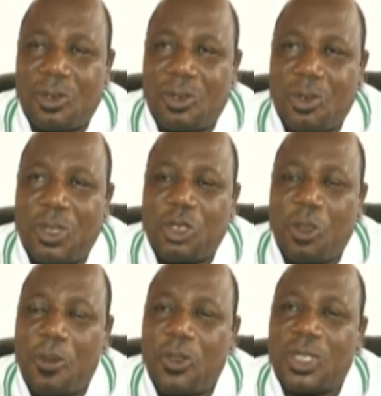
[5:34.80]
towards
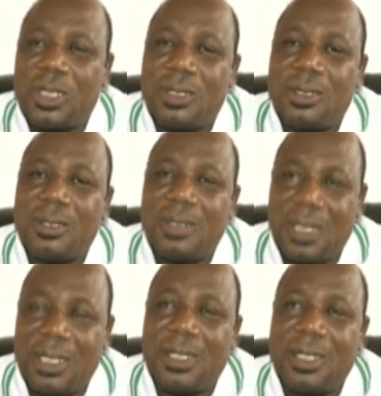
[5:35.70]
supporting
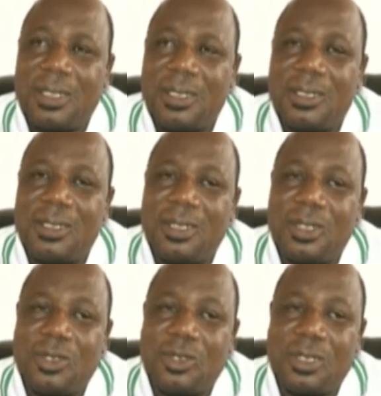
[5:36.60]
education in the
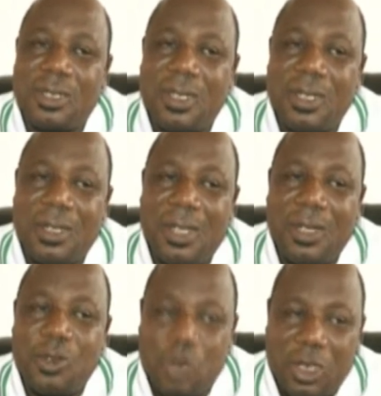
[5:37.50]
district.
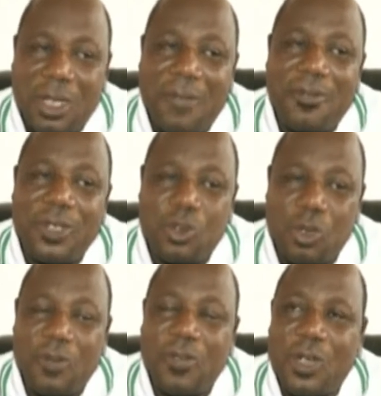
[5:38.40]
And UNICEF is
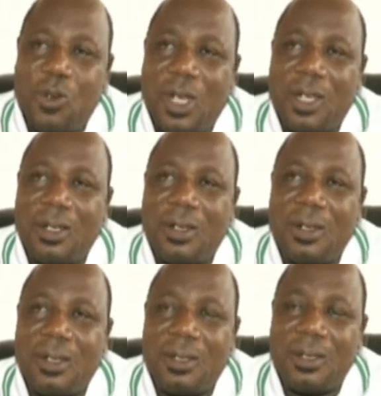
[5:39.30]
doing very well
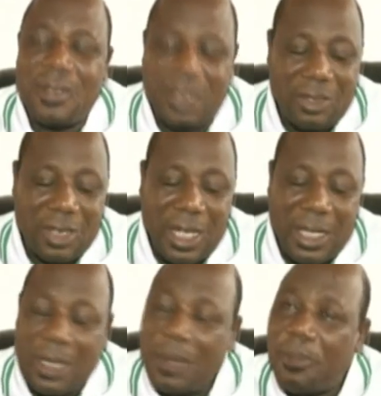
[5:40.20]
in this
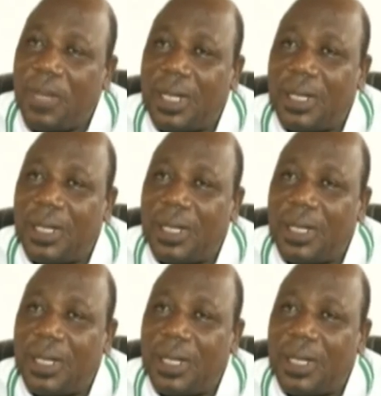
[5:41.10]
regard and Plan